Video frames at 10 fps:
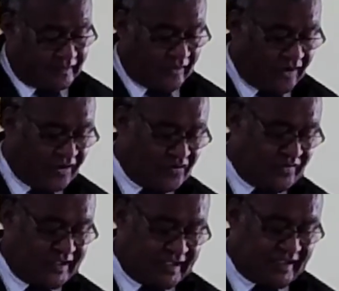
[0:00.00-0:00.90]
Oh,
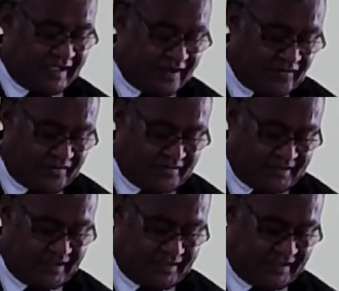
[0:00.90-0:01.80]
that thou
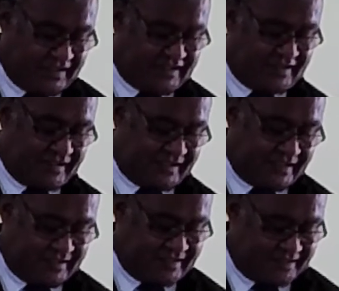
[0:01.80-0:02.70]
hadst
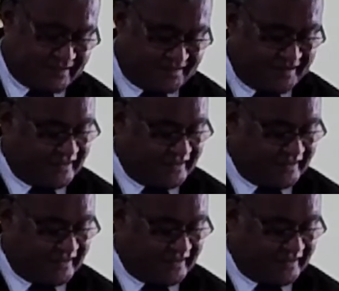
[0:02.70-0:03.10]
hearkened